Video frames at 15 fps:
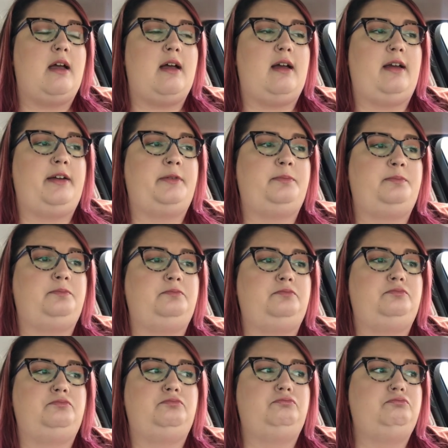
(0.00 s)

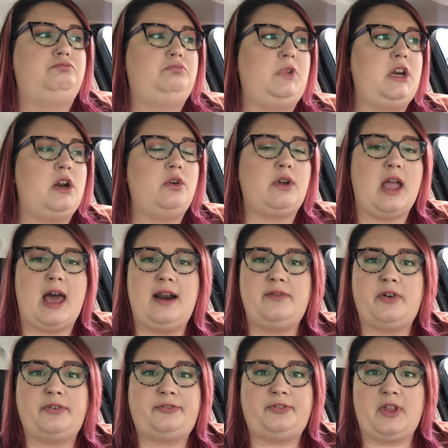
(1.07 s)
um, you know, kind
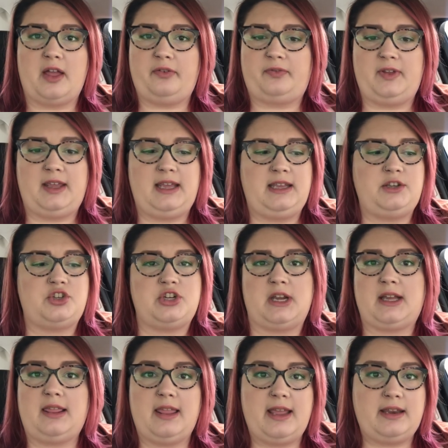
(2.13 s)
of a fluffy
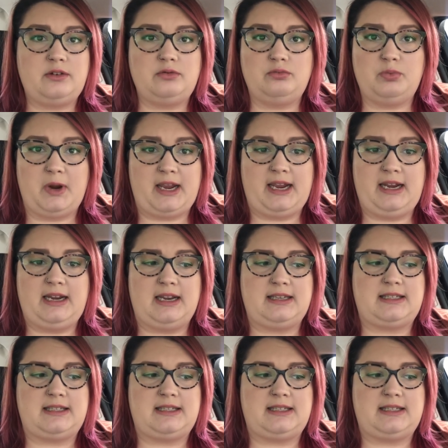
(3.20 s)
chick lit read.